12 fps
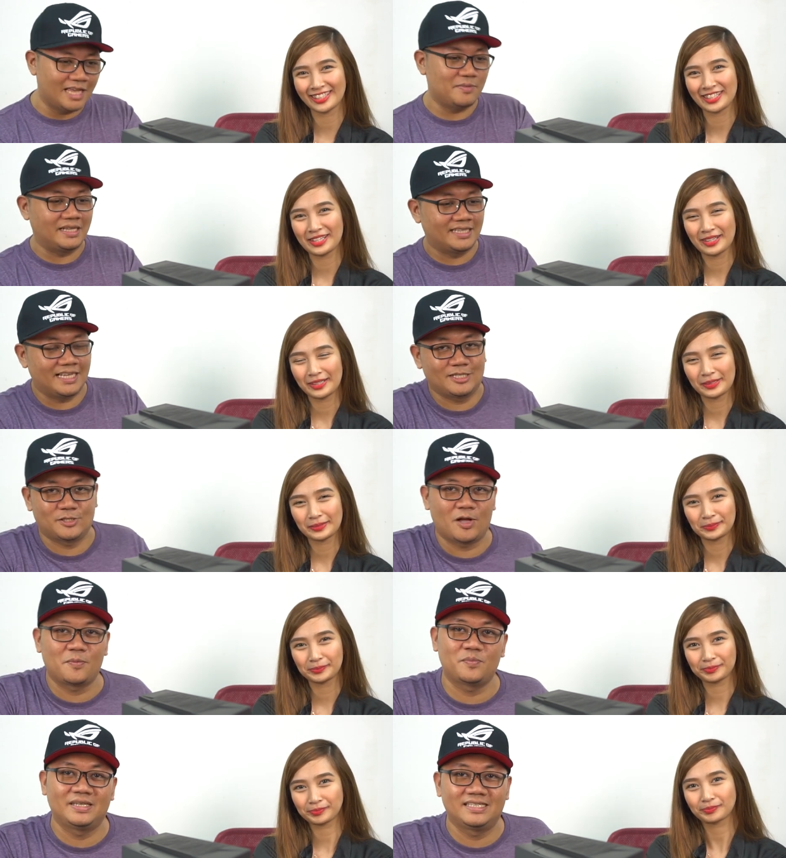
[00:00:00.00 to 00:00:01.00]
Speaker 1: Gaming
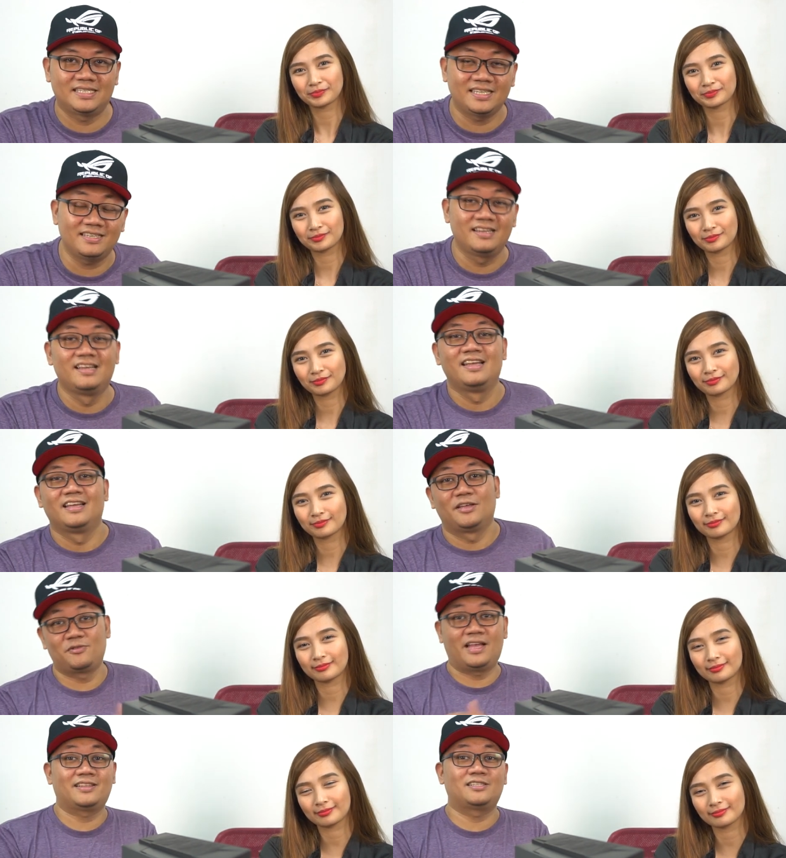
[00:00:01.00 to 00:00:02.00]
Desktop PC. If
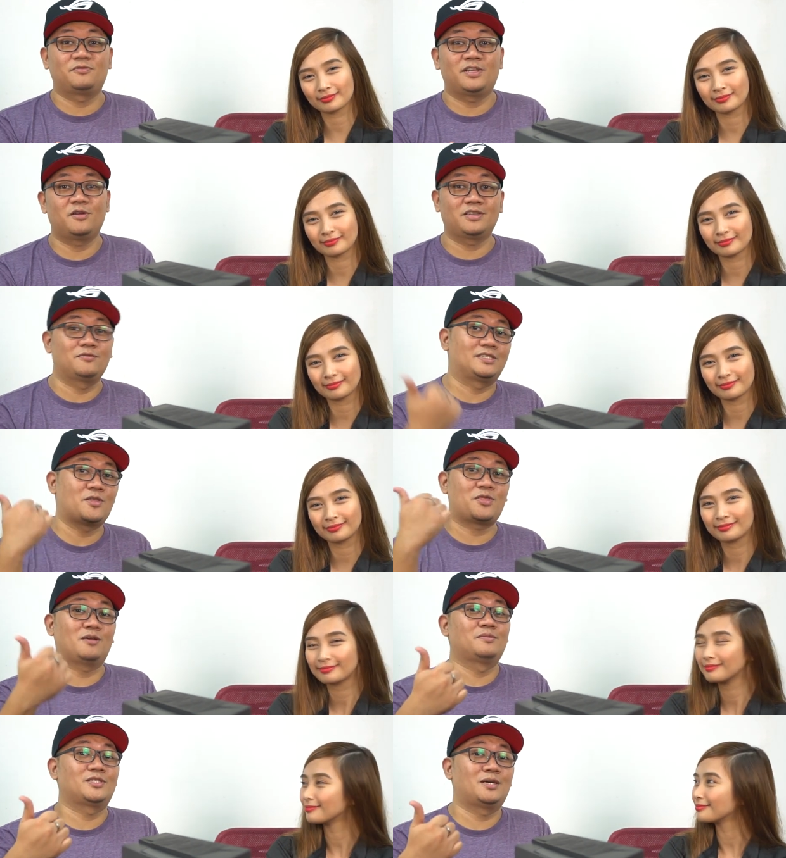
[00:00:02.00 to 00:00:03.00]
you like this video, give us a
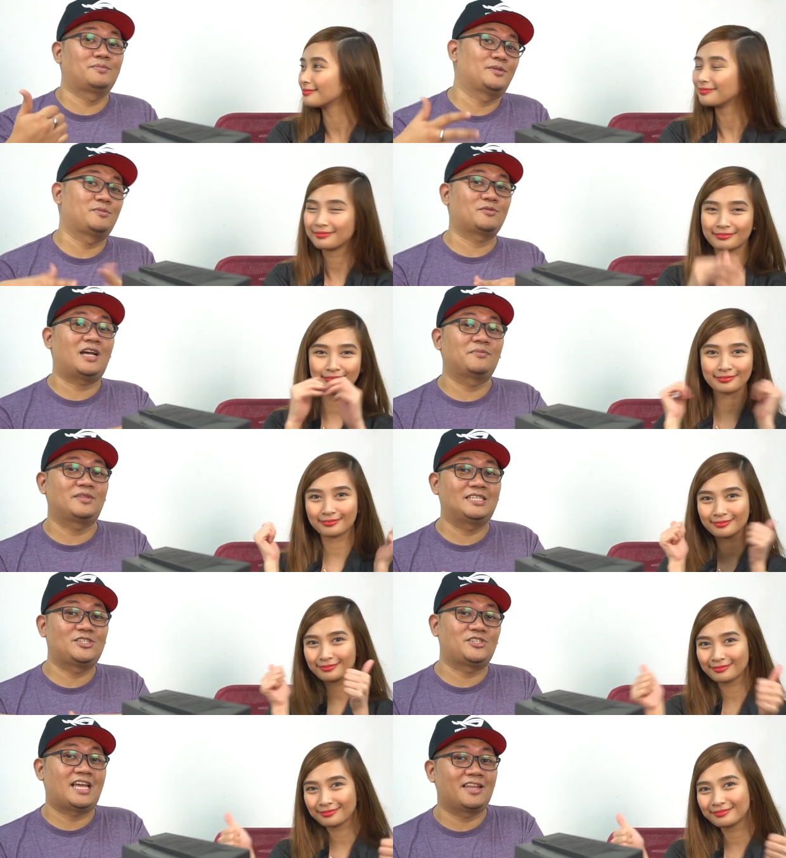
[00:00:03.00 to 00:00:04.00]
thumbs up, subscribe to
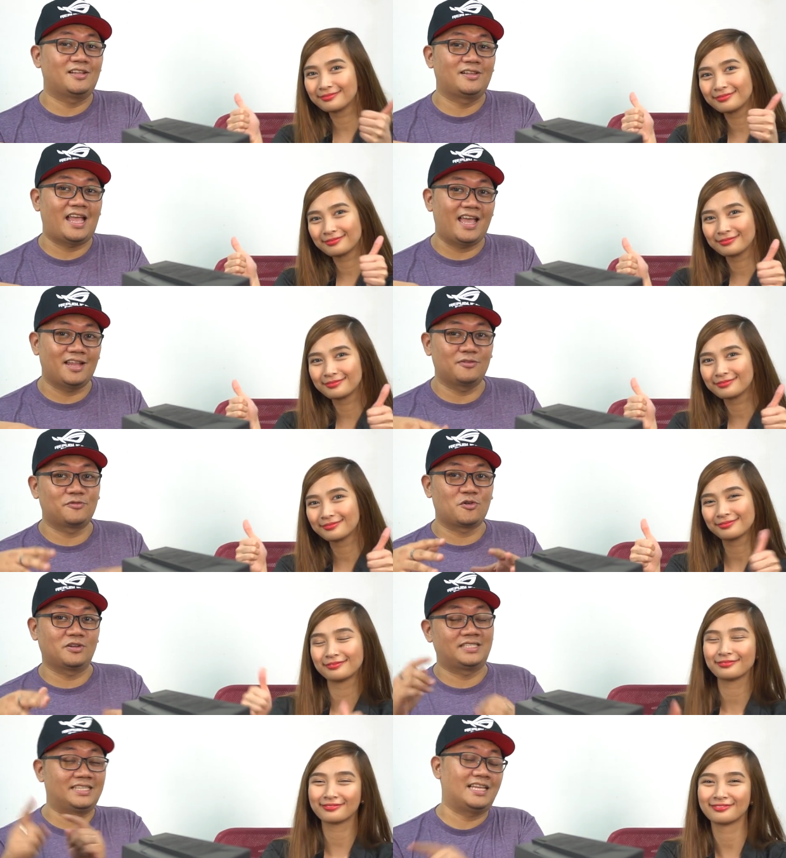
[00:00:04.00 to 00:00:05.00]
this channel, and of
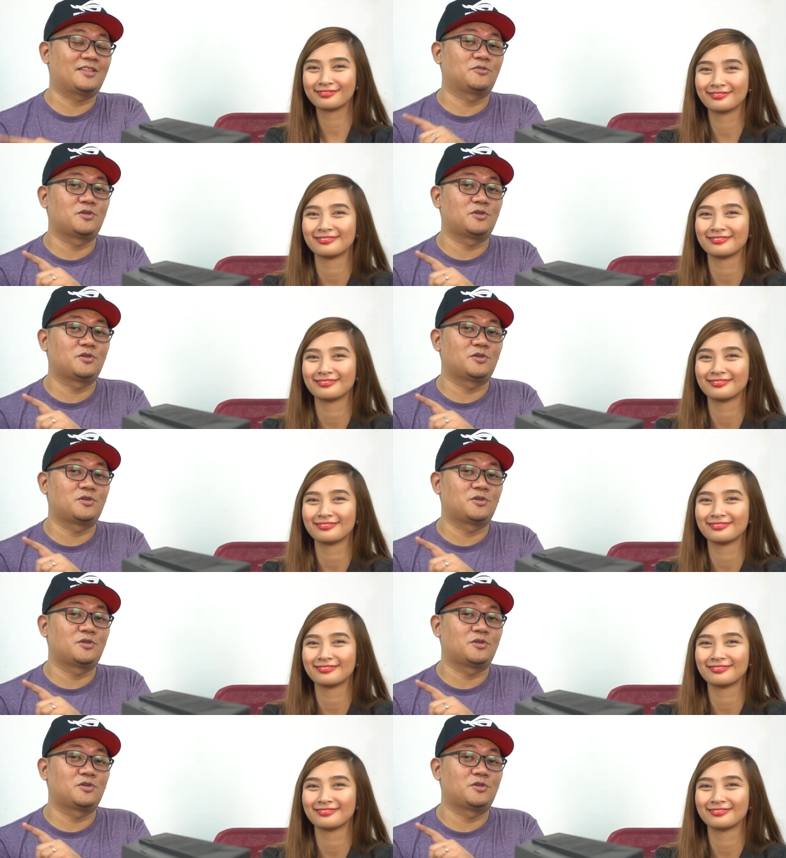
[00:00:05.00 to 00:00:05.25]
course hit that